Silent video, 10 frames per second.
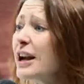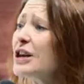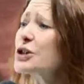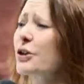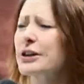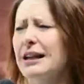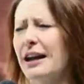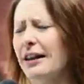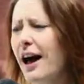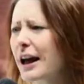So there's a
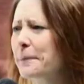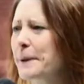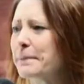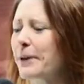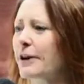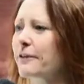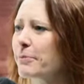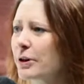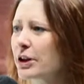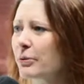lot of people that are
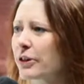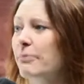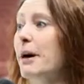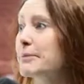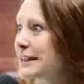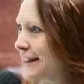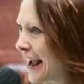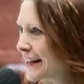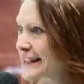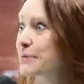familiar with the moms and
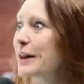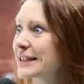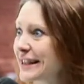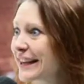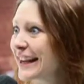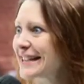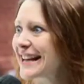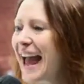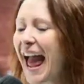dads as well as the kids.